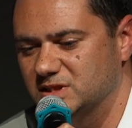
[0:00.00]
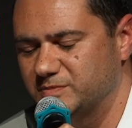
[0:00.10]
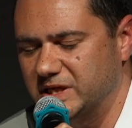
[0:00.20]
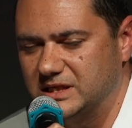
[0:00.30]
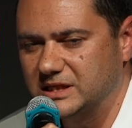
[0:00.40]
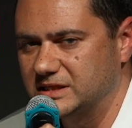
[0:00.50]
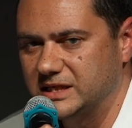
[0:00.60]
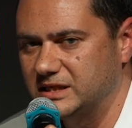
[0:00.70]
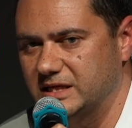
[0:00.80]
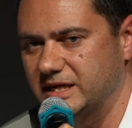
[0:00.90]
spending
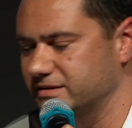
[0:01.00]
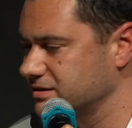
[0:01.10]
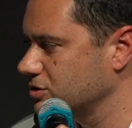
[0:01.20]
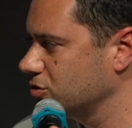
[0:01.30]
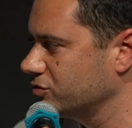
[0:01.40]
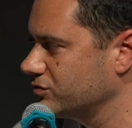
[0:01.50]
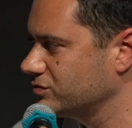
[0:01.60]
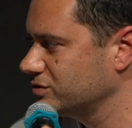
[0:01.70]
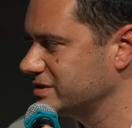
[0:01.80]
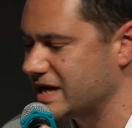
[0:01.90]
10 days in a
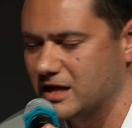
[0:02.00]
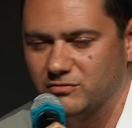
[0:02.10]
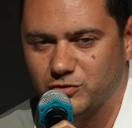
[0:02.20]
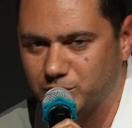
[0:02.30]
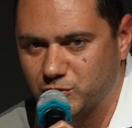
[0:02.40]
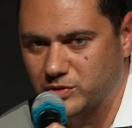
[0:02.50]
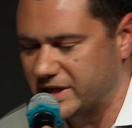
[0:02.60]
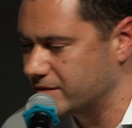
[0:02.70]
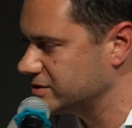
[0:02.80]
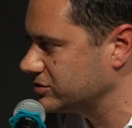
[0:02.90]
hotel room
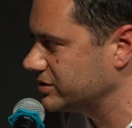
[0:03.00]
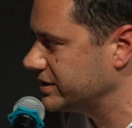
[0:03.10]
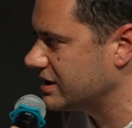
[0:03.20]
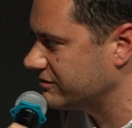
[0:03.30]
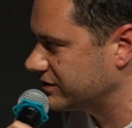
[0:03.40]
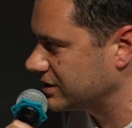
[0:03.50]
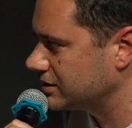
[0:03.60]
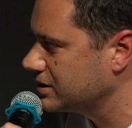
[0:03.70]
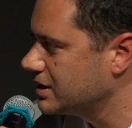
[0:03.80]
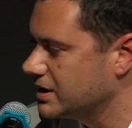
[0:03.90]
doing absolutely
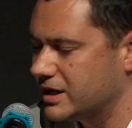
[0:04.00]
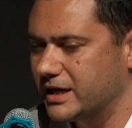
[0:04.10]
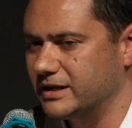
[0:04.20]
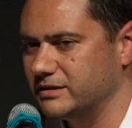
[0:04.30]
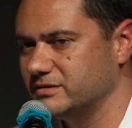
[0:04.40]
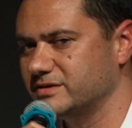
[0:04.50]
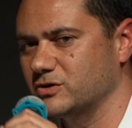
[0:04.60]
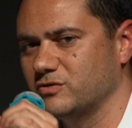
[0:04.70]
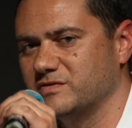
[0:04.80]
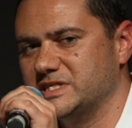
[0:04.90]
nothing, and
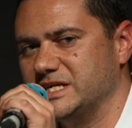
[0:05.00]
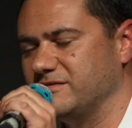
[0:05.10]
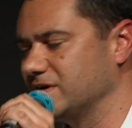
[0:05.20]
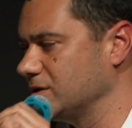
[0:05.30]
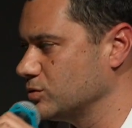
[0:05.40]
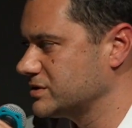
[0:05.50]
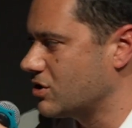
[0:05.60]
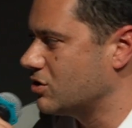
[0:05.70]
so the TV was